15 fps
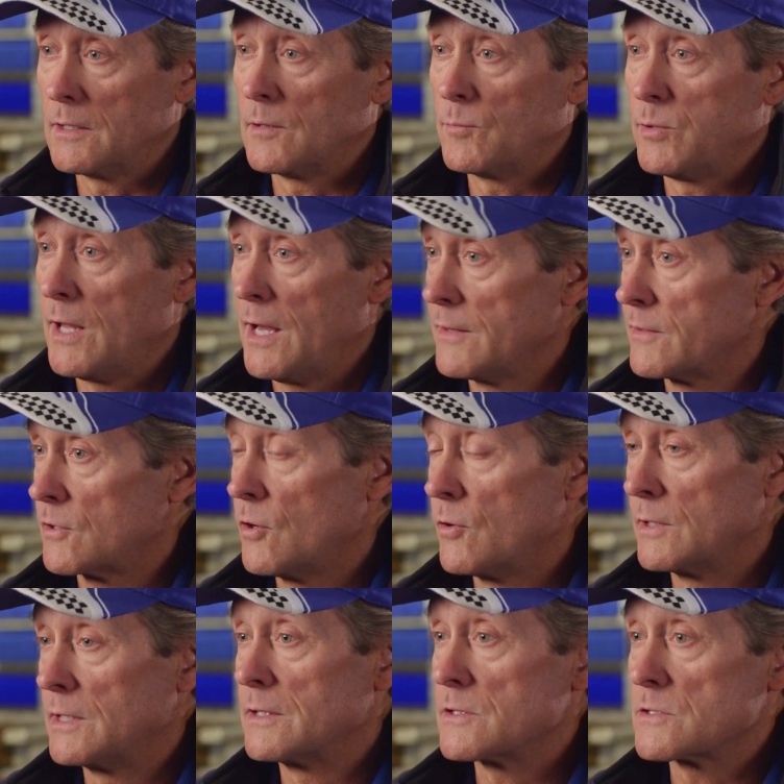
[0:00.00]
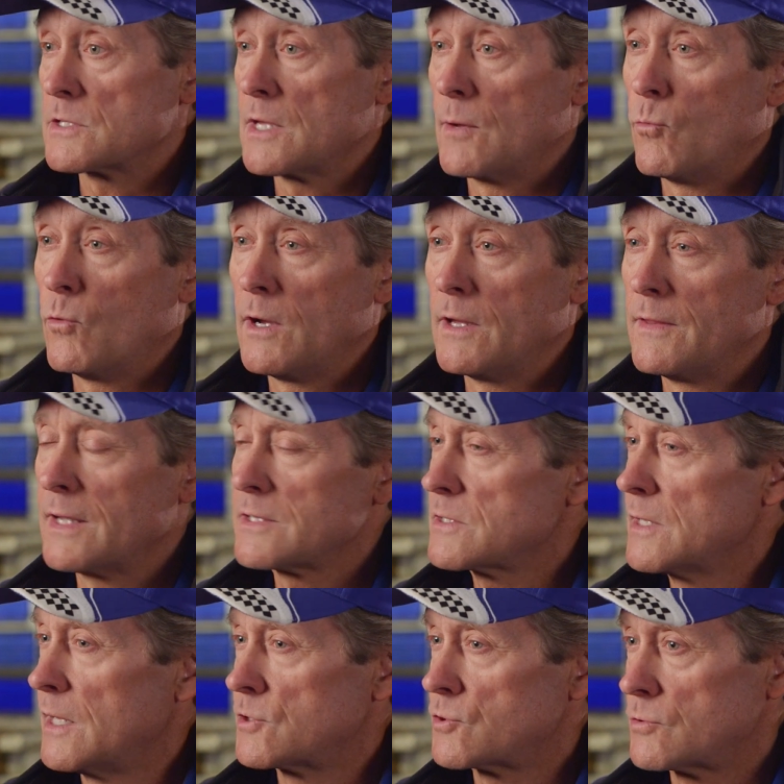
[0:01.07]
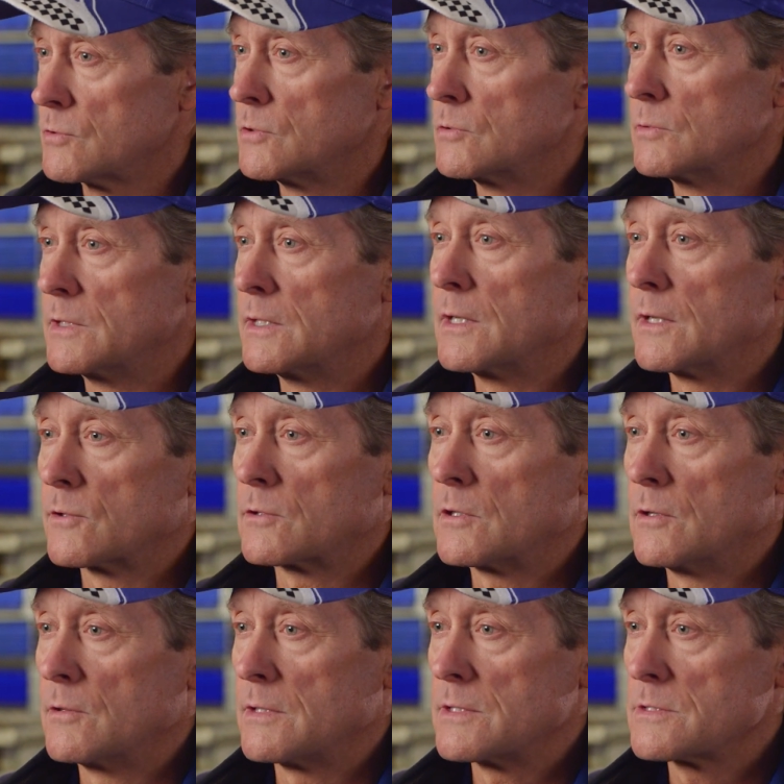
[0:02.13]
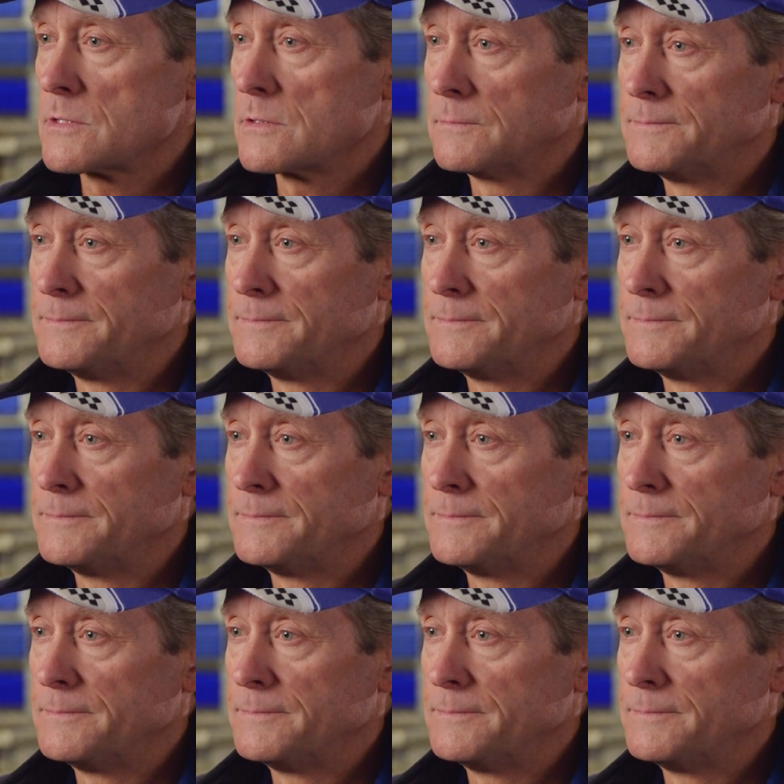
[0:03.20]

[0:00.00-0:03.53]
apply the coating in the same way. That's not true with the other coatings.